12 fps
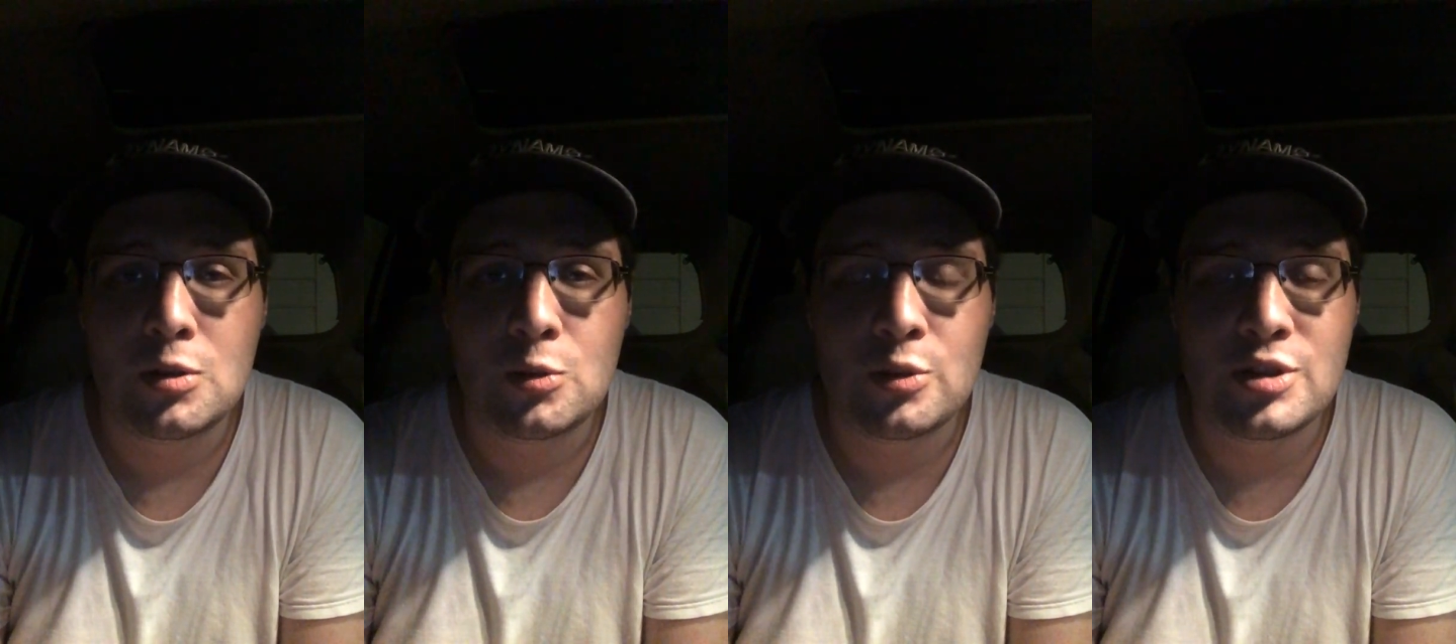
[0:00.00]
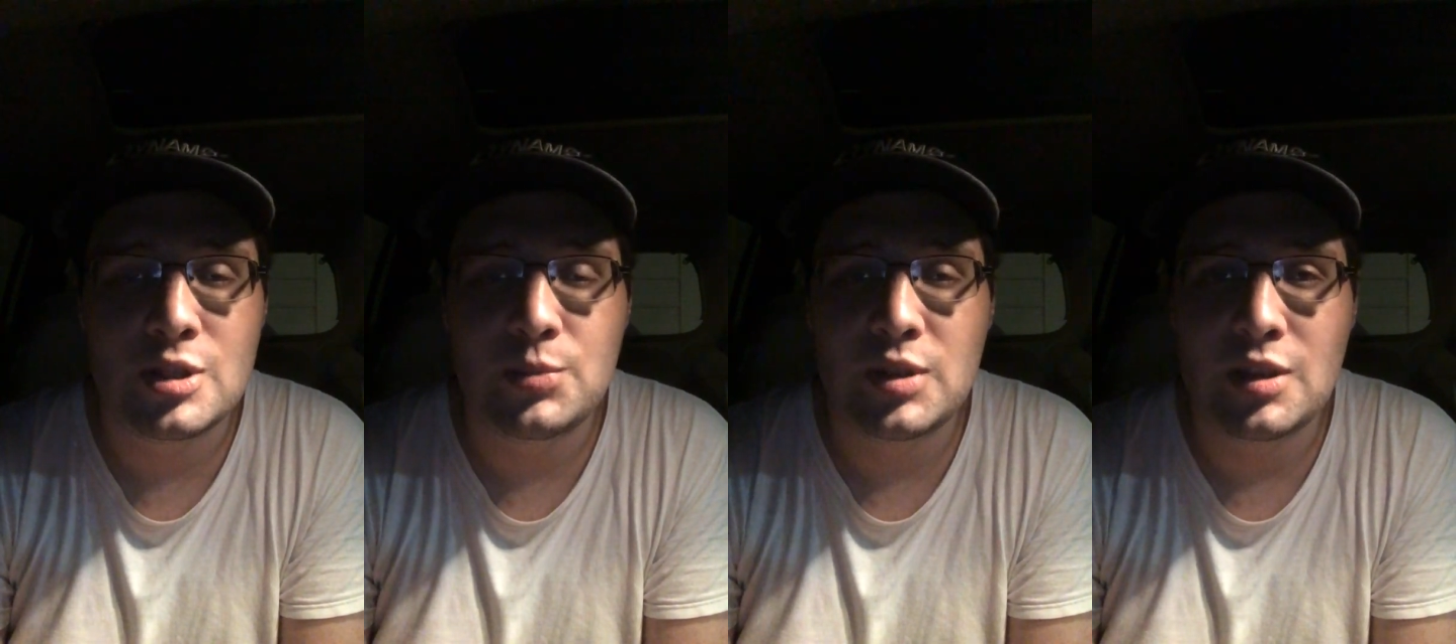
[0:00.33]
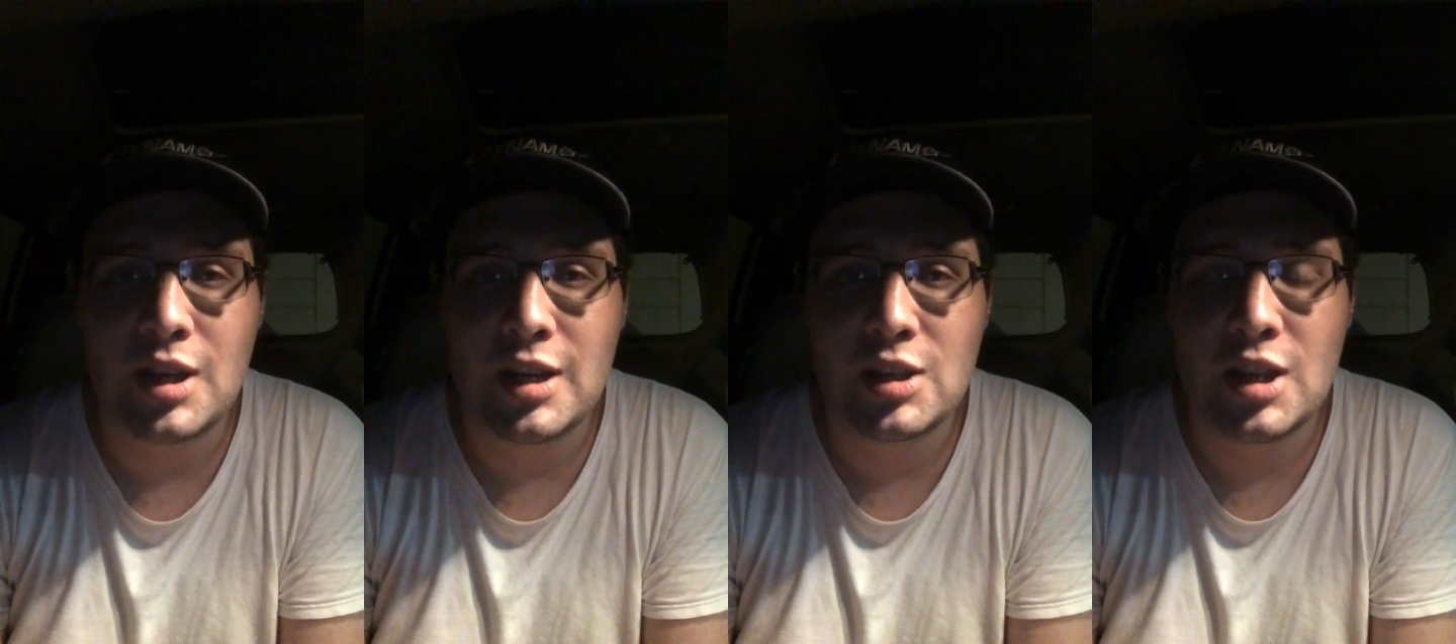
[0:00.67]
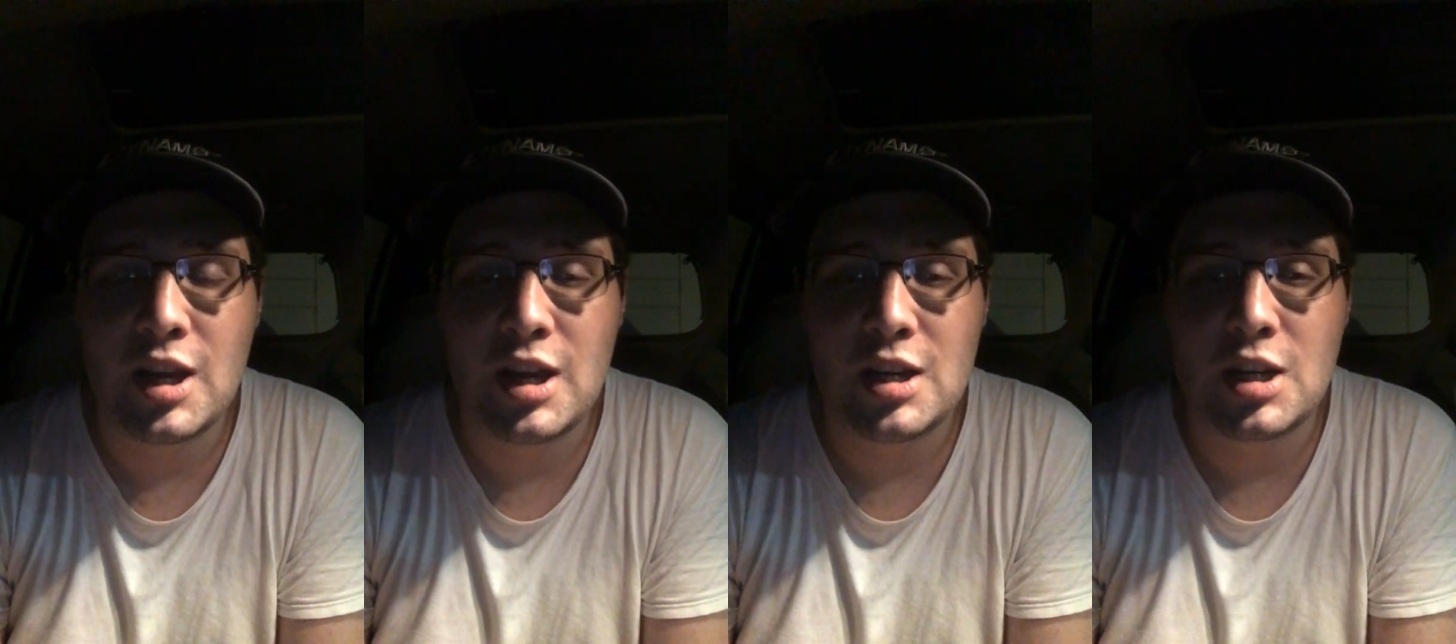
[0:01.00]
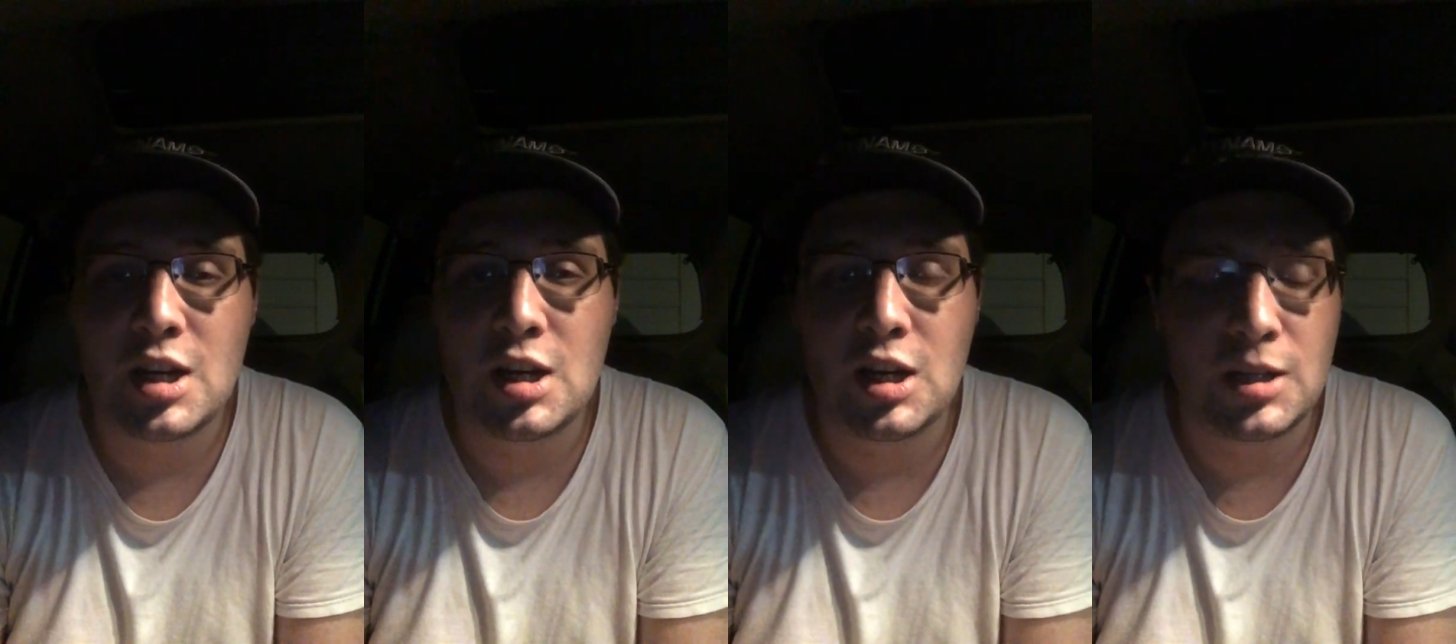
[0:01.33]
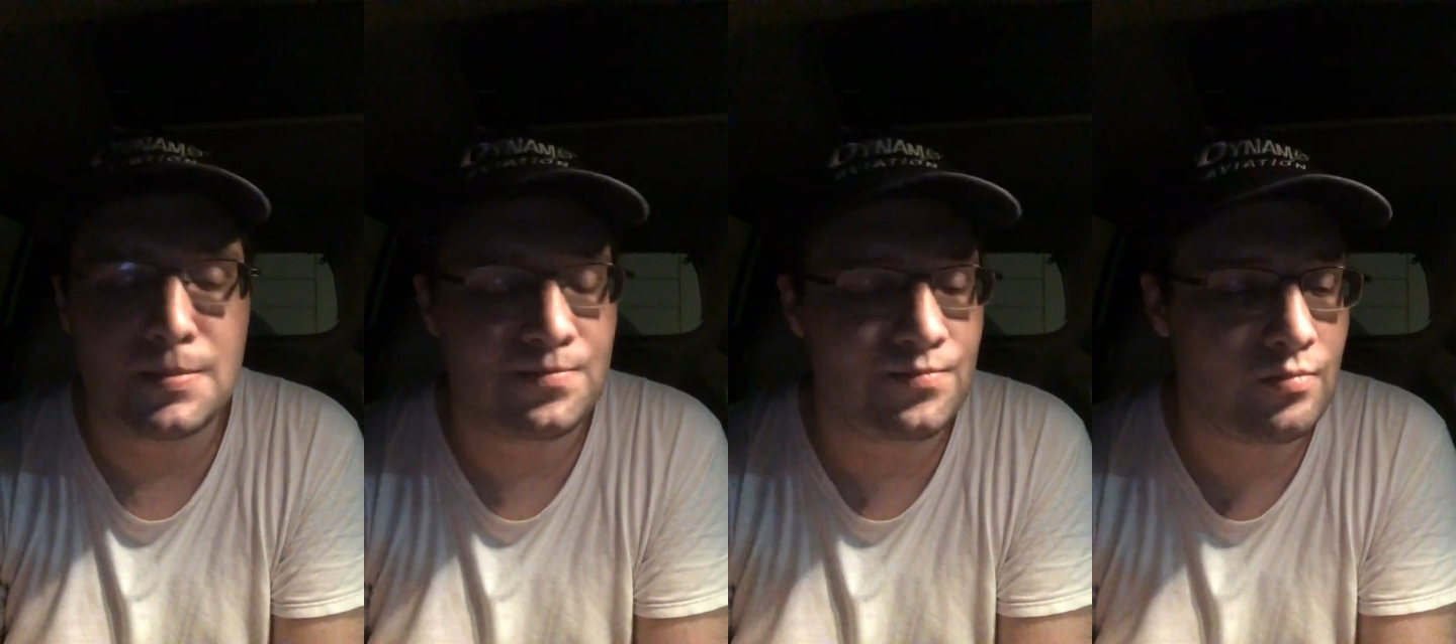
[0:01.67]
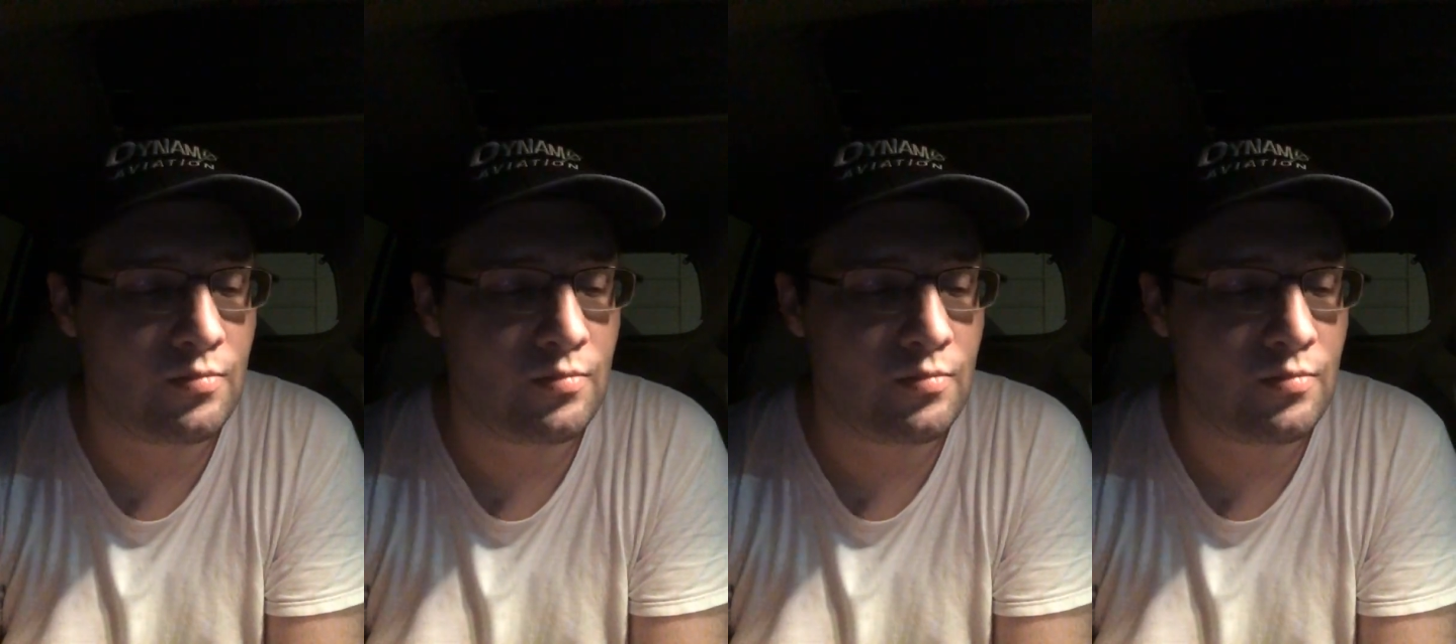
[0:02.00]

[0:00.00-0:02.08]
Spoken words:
or something like that. And